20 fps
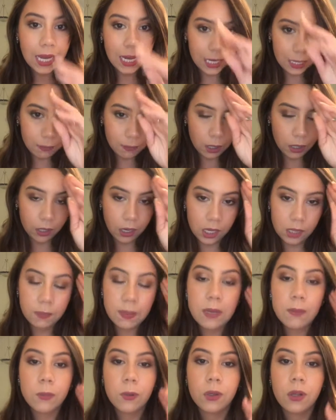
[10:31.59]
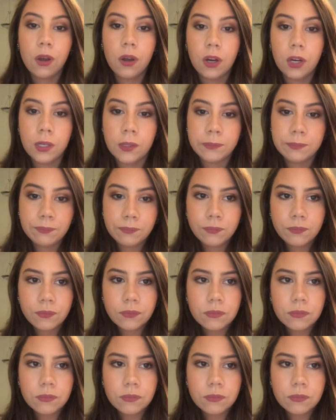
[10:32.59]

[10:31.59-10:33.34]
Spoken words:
A lot of people are